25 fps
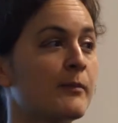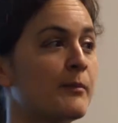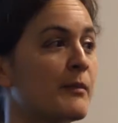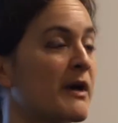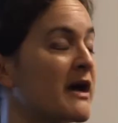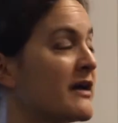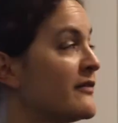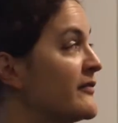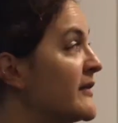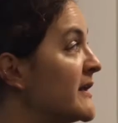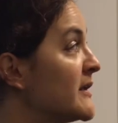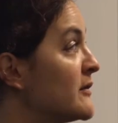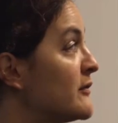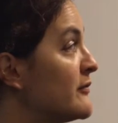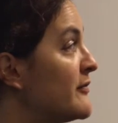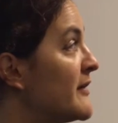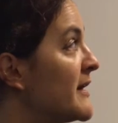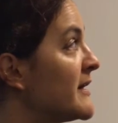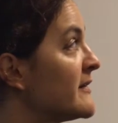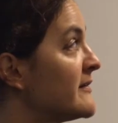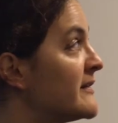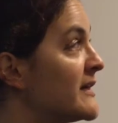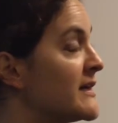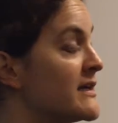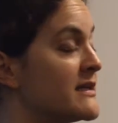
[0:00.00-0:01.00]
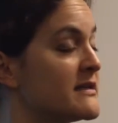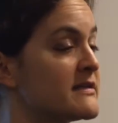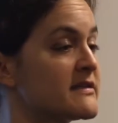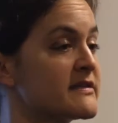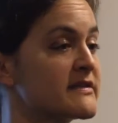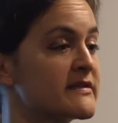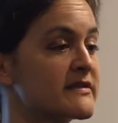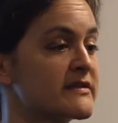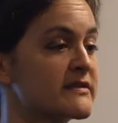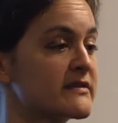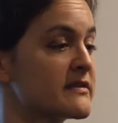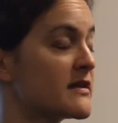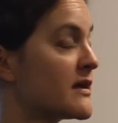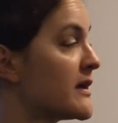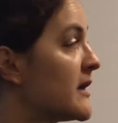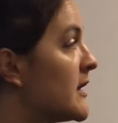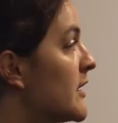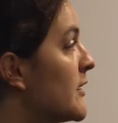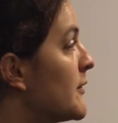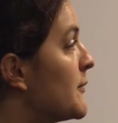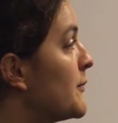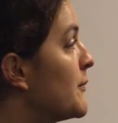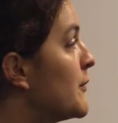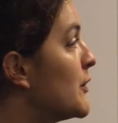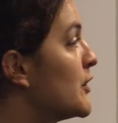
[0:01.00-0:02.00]
I think the fact that it's
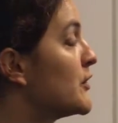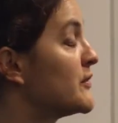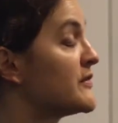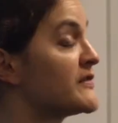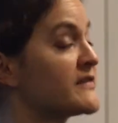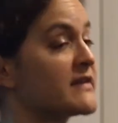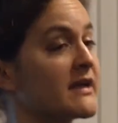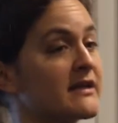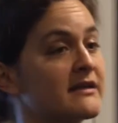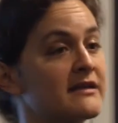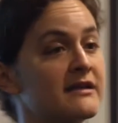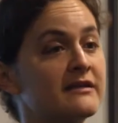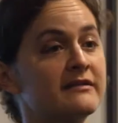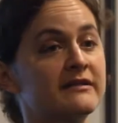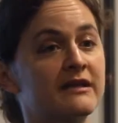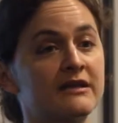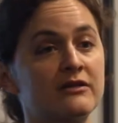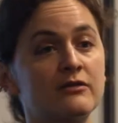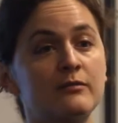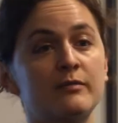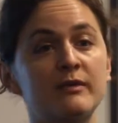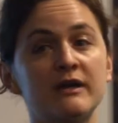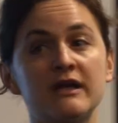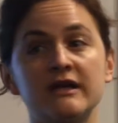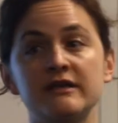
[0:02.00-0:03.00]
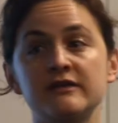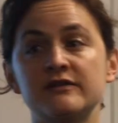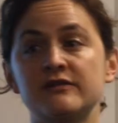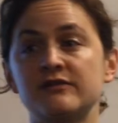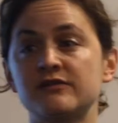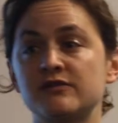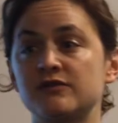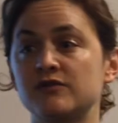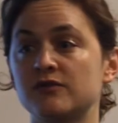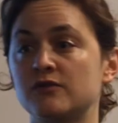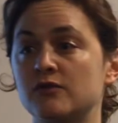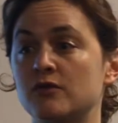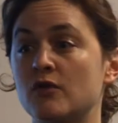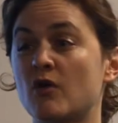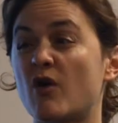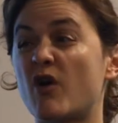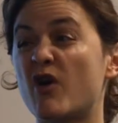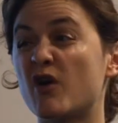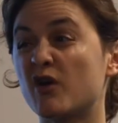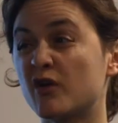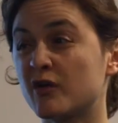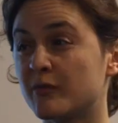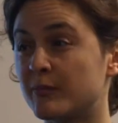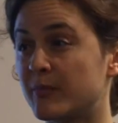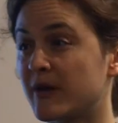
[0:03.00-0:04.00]
a standard that applies to
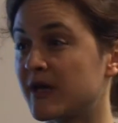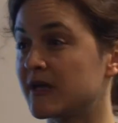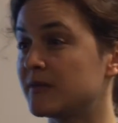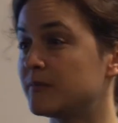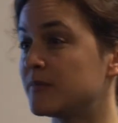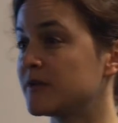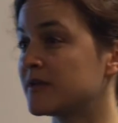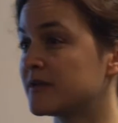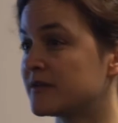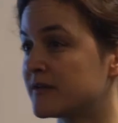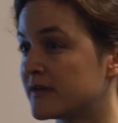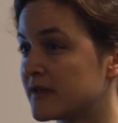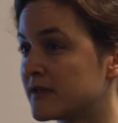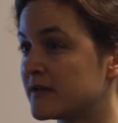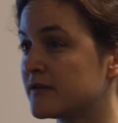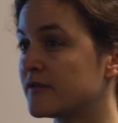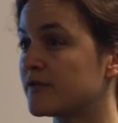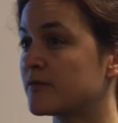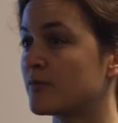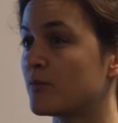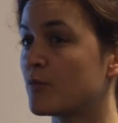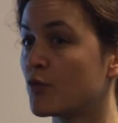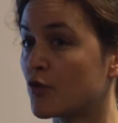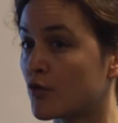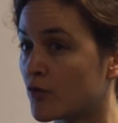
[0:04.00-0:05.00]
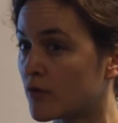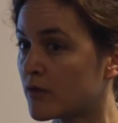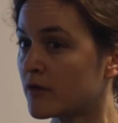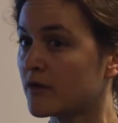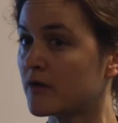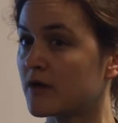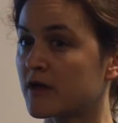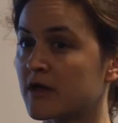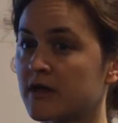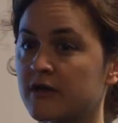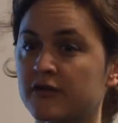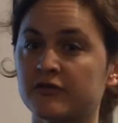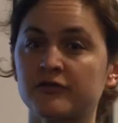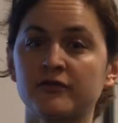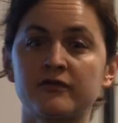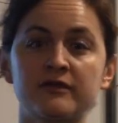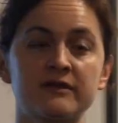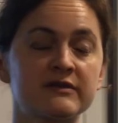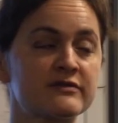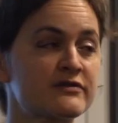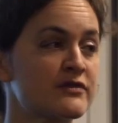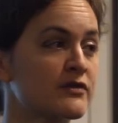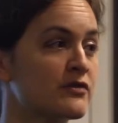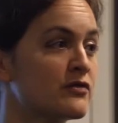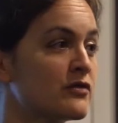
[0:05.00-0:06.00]
occupied buildings more, so
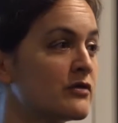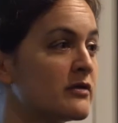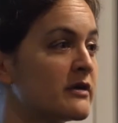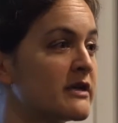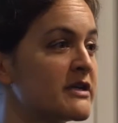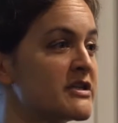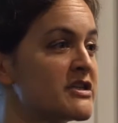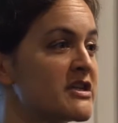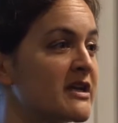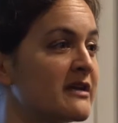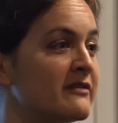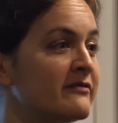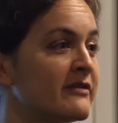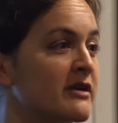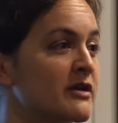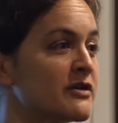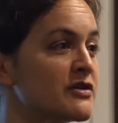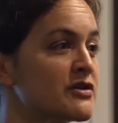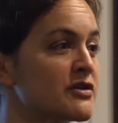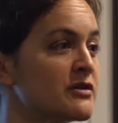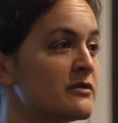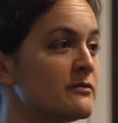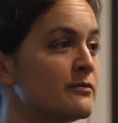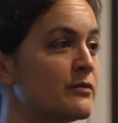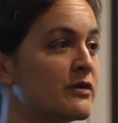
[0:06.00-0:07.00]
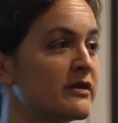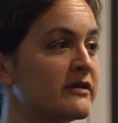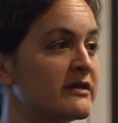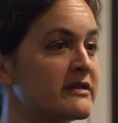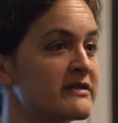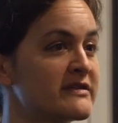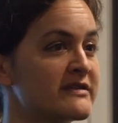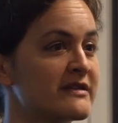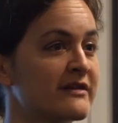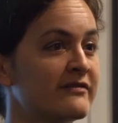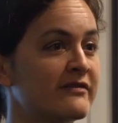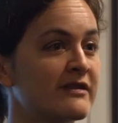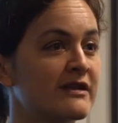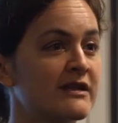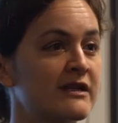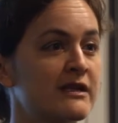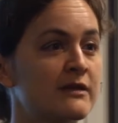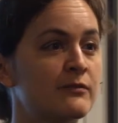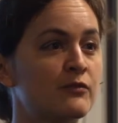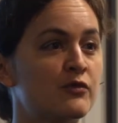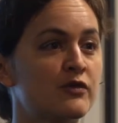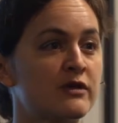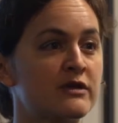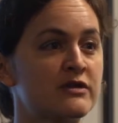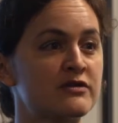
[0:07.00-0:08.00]
there's a core and shell version, but there's definitely
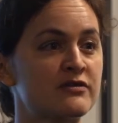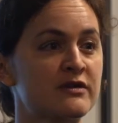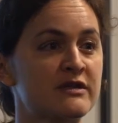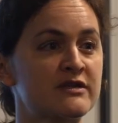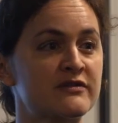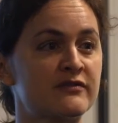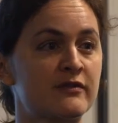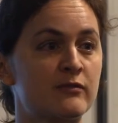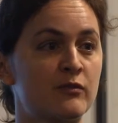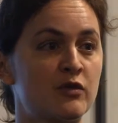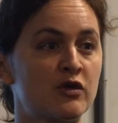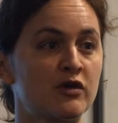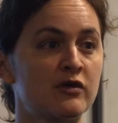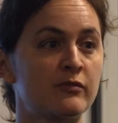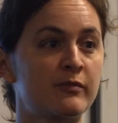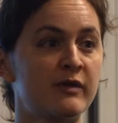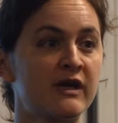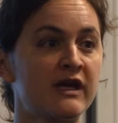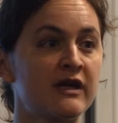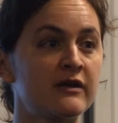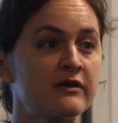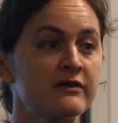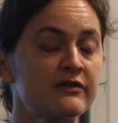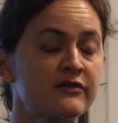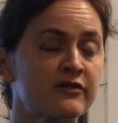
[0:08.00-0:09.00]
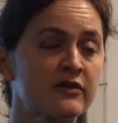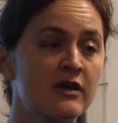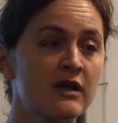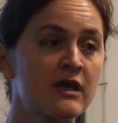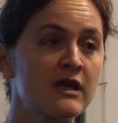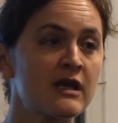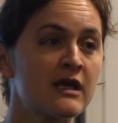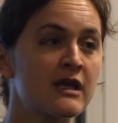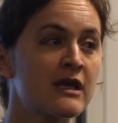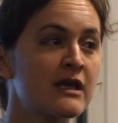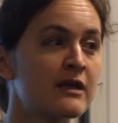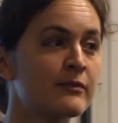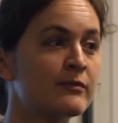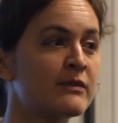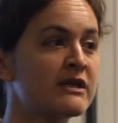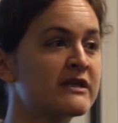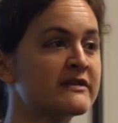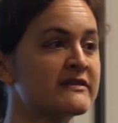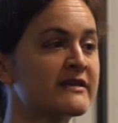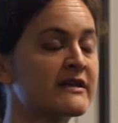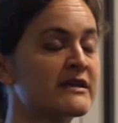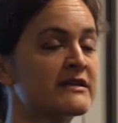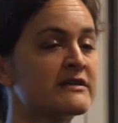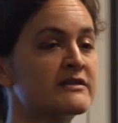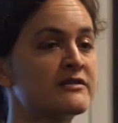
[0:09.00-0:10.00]
more interest from occupiers,
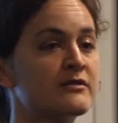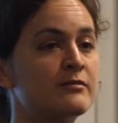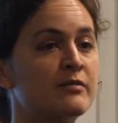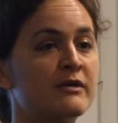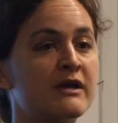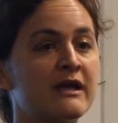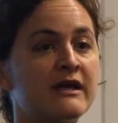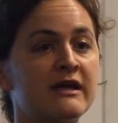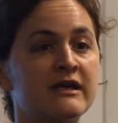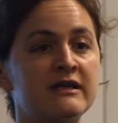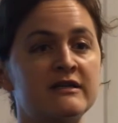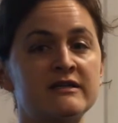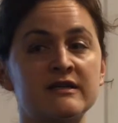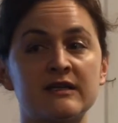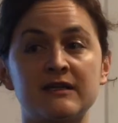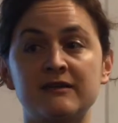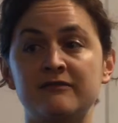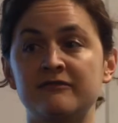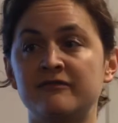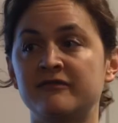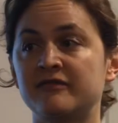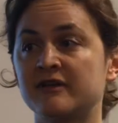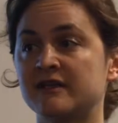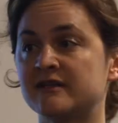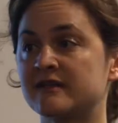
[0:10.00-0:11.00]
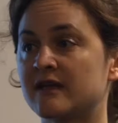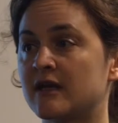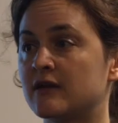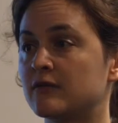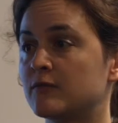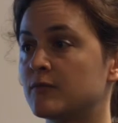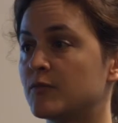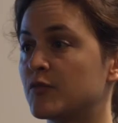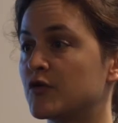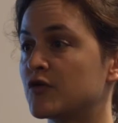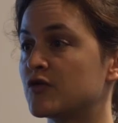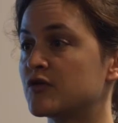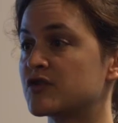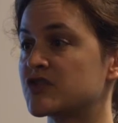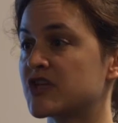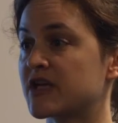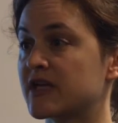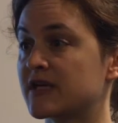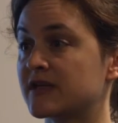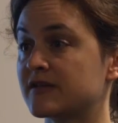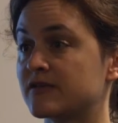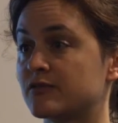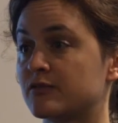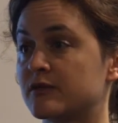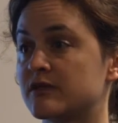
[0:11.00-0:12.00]
means that it's applied in fit-out
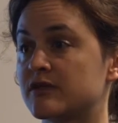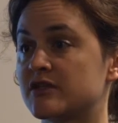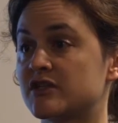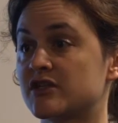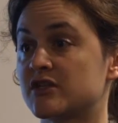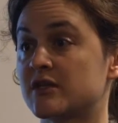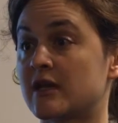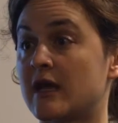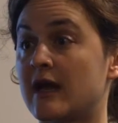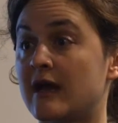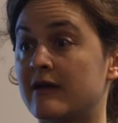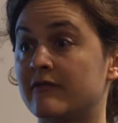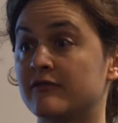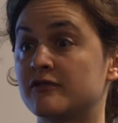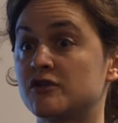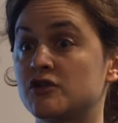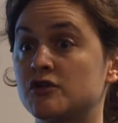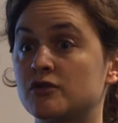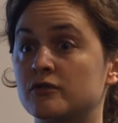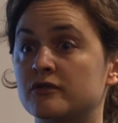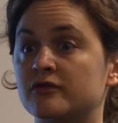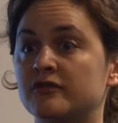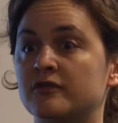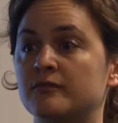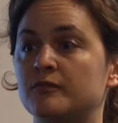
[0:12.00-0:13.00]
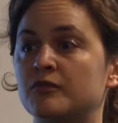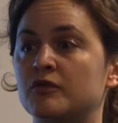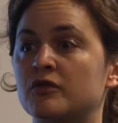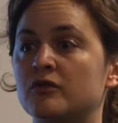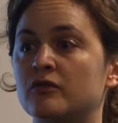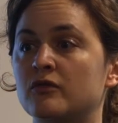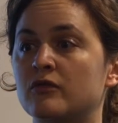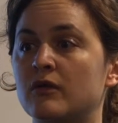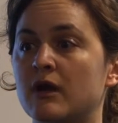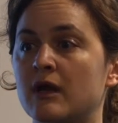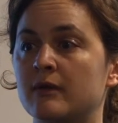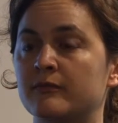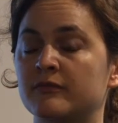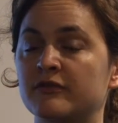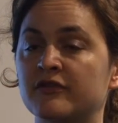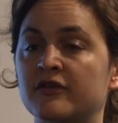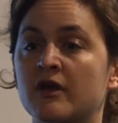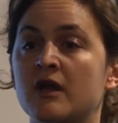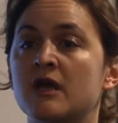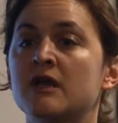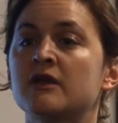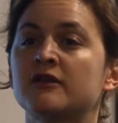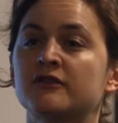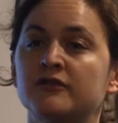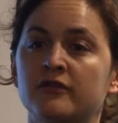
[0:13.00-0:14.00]
projects which have shorter programs,
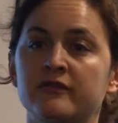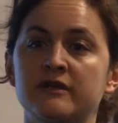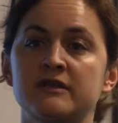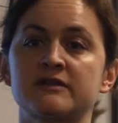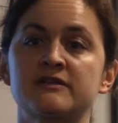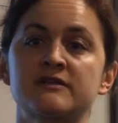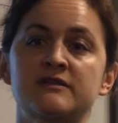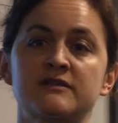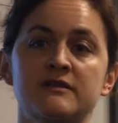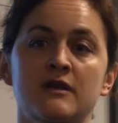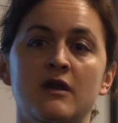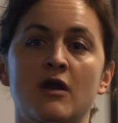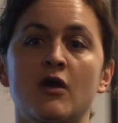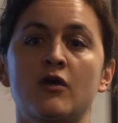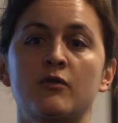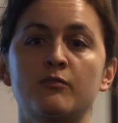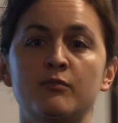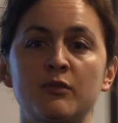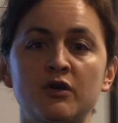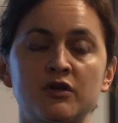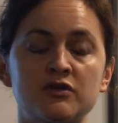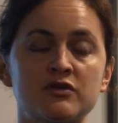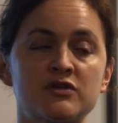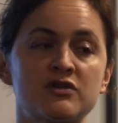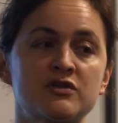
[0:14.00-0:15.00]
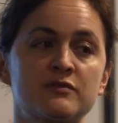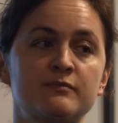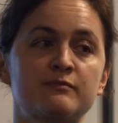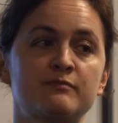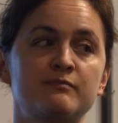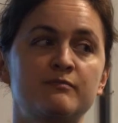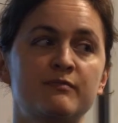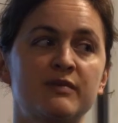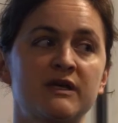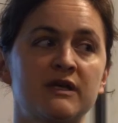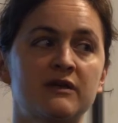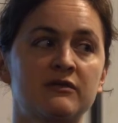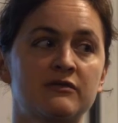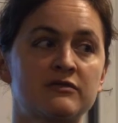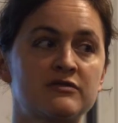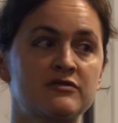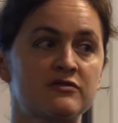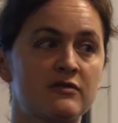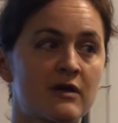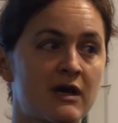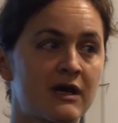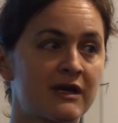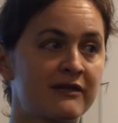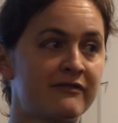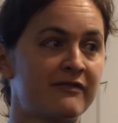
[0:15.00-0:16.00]
so there's a much bigger
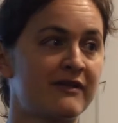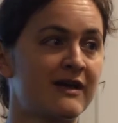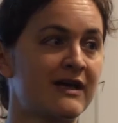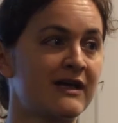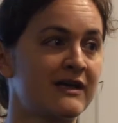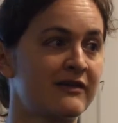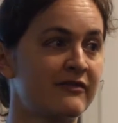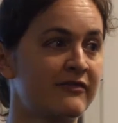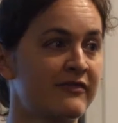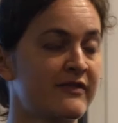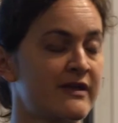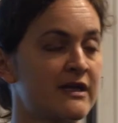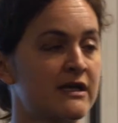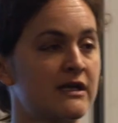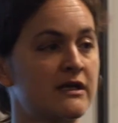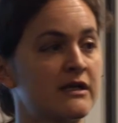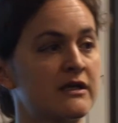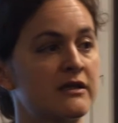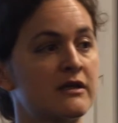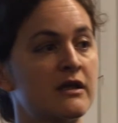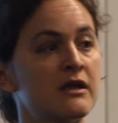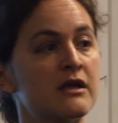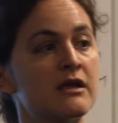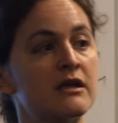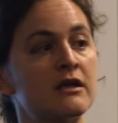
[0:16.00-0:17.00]
drive, I think,